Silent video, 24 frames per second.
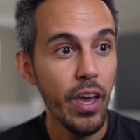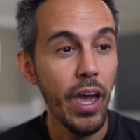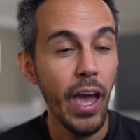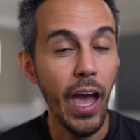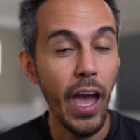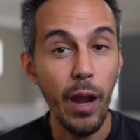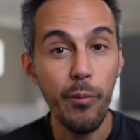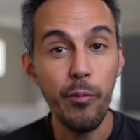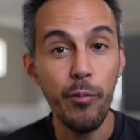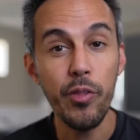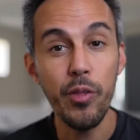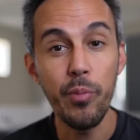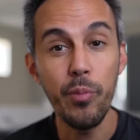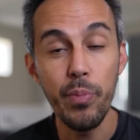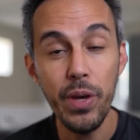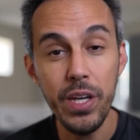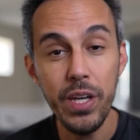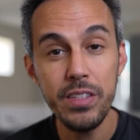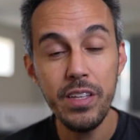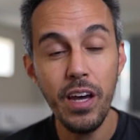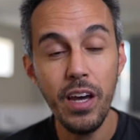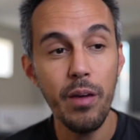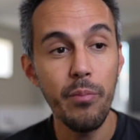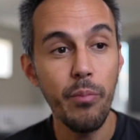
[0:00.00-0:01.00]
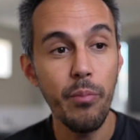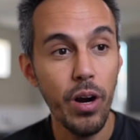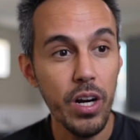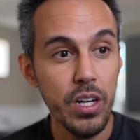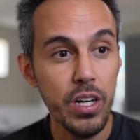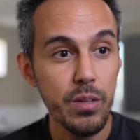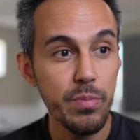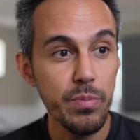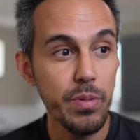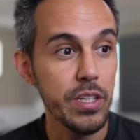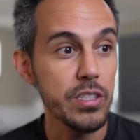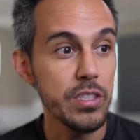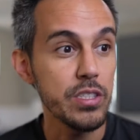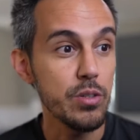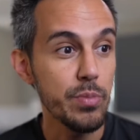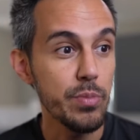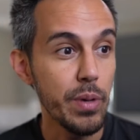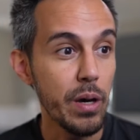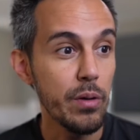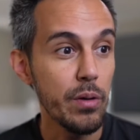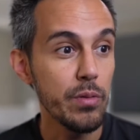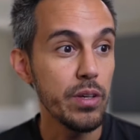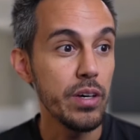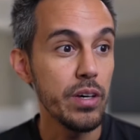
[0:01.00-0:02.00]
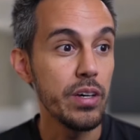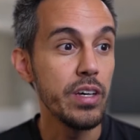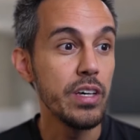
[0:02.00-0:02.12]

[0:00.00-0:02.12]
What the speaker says: And with a big time marketplace, you'll be able to